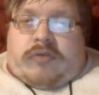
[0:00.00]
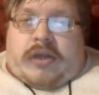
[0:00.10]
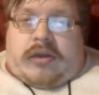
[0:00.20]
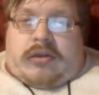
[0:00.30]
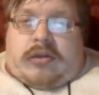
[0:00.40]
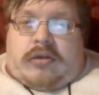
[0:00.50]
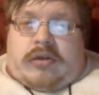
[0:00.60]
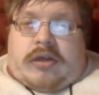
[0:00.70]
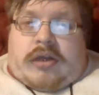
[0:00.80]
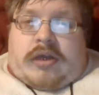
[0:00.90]
and they
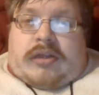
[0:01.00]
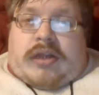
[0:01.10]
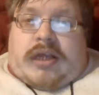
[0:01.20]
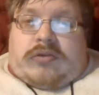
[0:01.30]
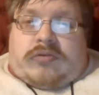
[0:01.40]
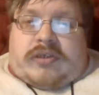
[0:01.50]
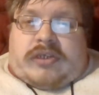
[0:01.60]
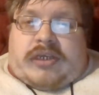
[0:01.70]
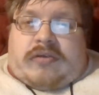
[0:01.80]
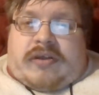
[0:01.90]
shall be frontlets
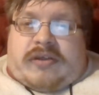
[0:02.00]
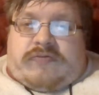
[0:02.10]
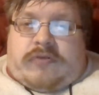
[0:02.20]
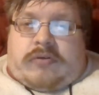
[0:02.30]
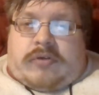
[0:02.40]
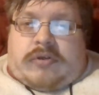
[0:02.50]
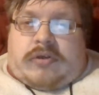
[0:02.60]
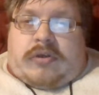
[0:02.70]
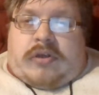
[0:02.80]
between your eyes.